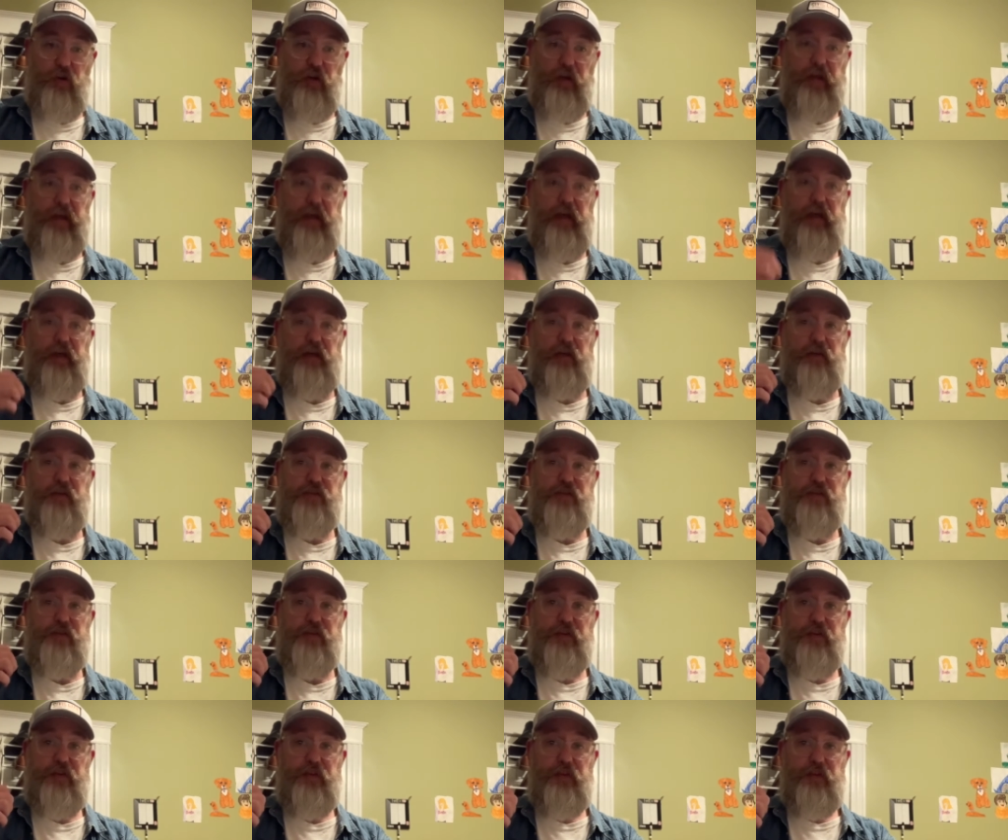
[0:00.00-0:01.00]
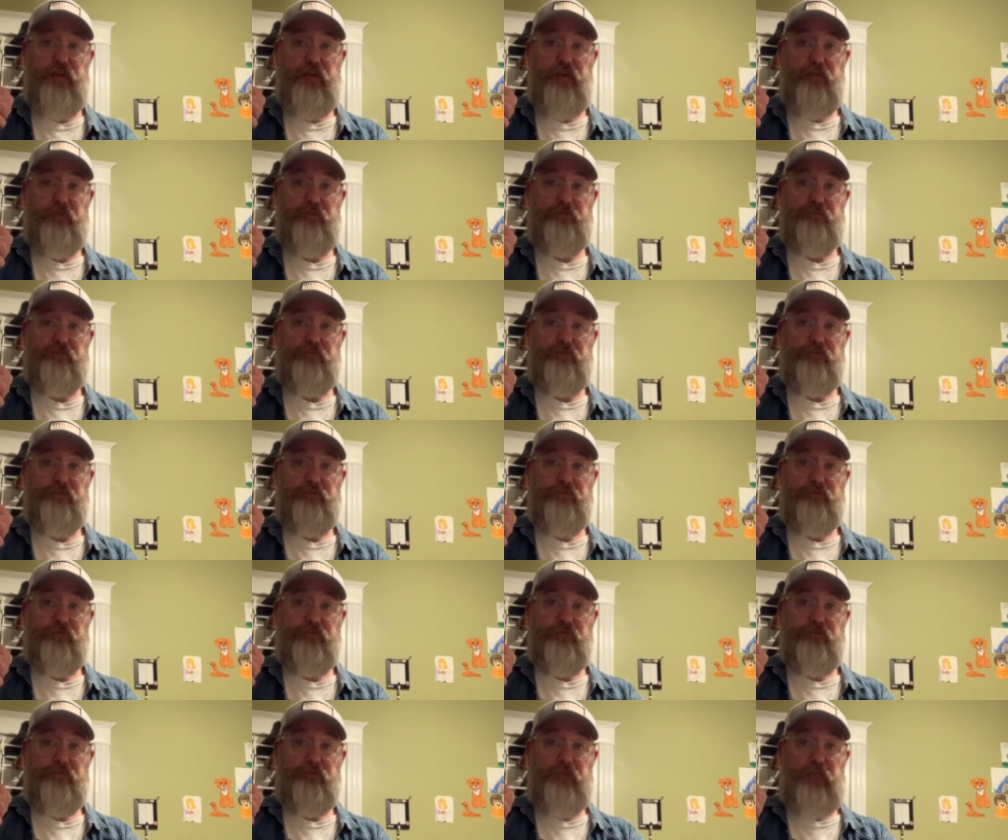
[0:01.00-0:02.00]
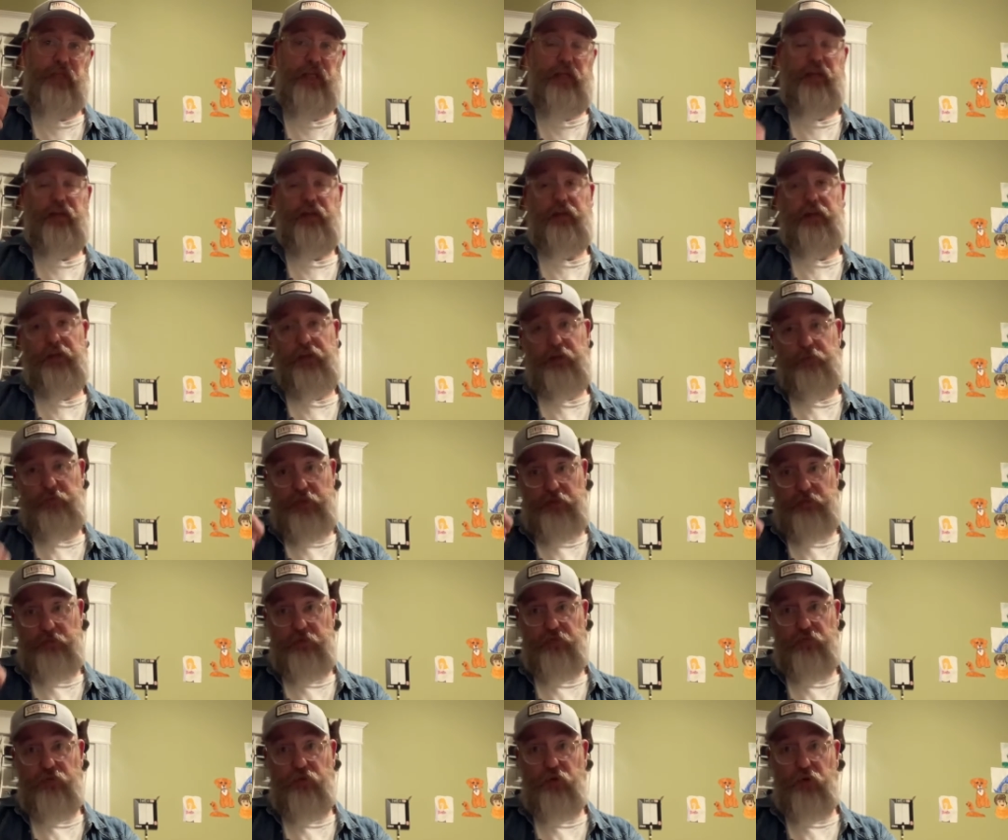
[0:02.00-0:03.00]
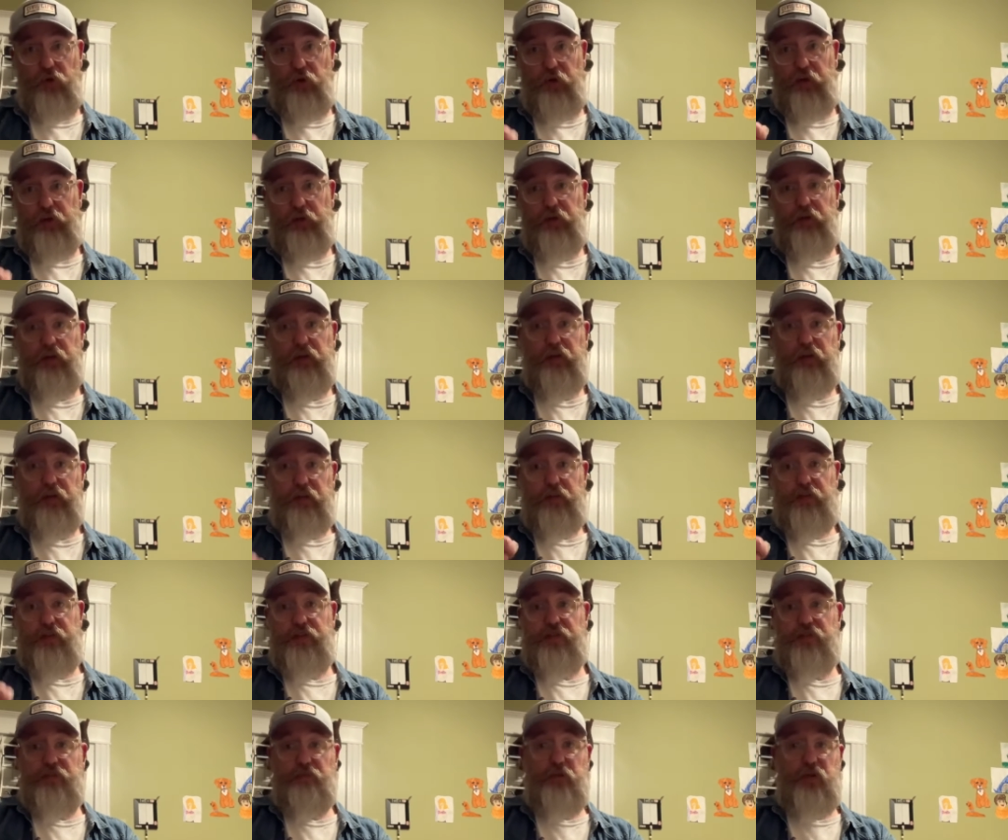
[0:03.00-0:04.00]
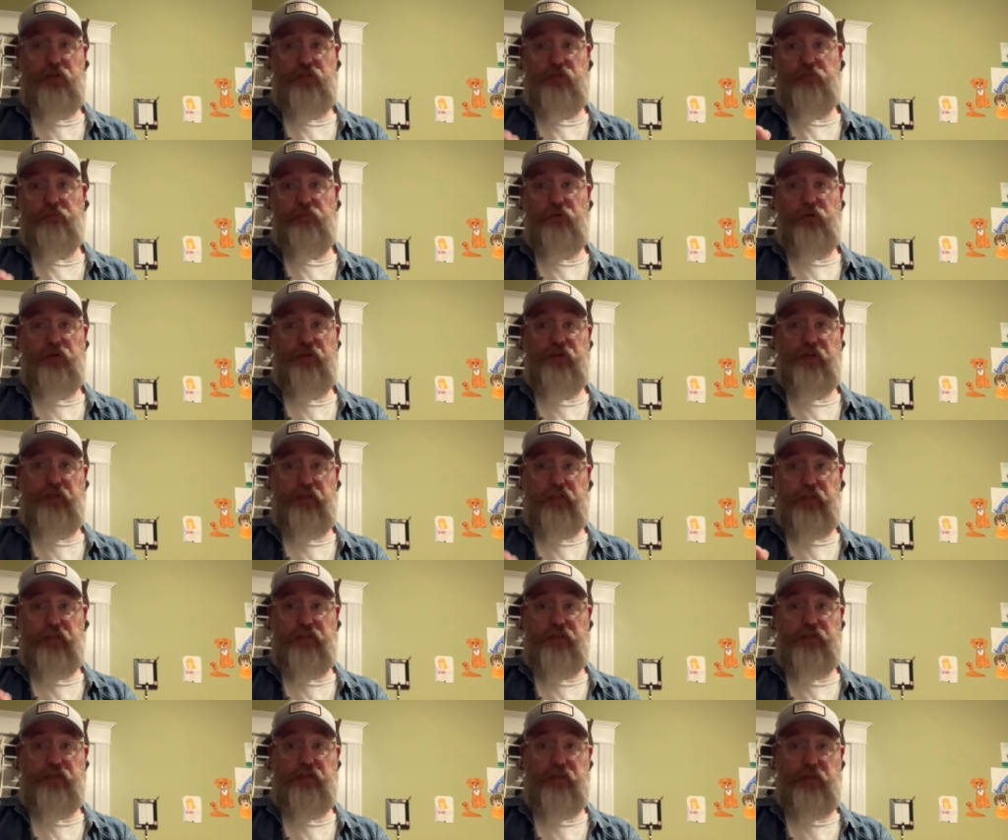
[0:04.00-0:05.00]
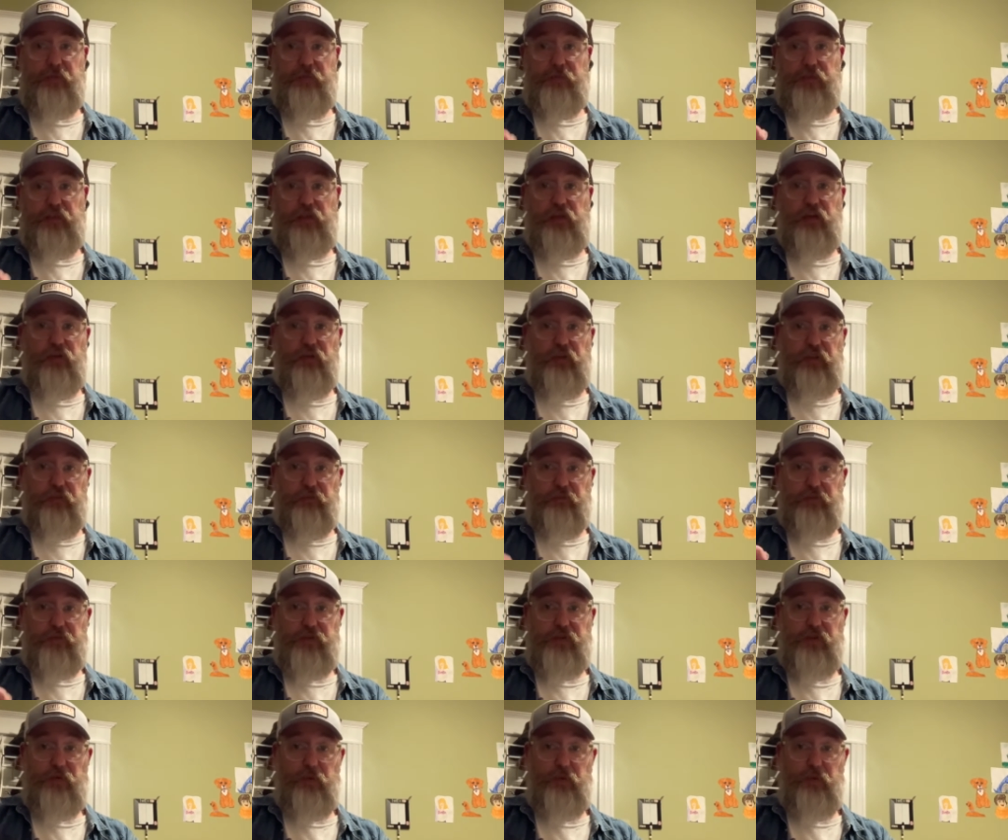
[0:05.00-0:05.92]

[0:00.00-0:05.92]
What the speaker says: and. Like I mentioned before, this is the most important thing, that this keeps going. So